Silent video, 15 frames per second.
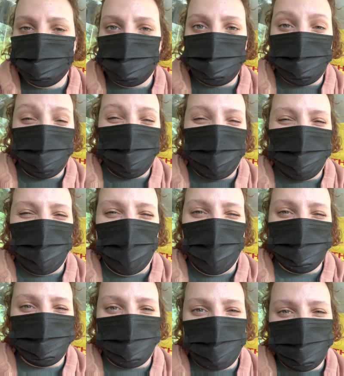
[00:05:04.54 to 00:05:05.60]
We're around
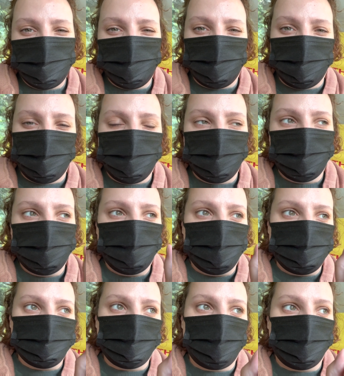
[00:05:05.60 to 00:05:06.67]
halfway through
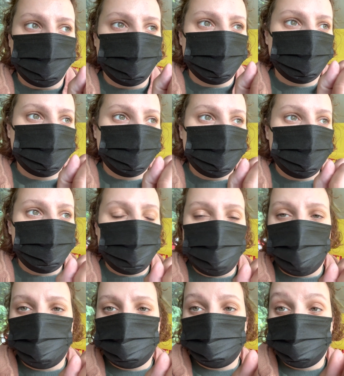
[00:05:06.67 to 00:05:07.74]
as well. But
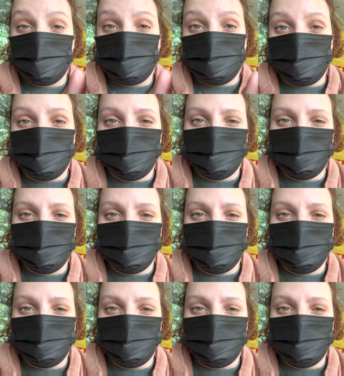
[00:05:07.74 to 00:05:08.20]
yeah, it's really cool.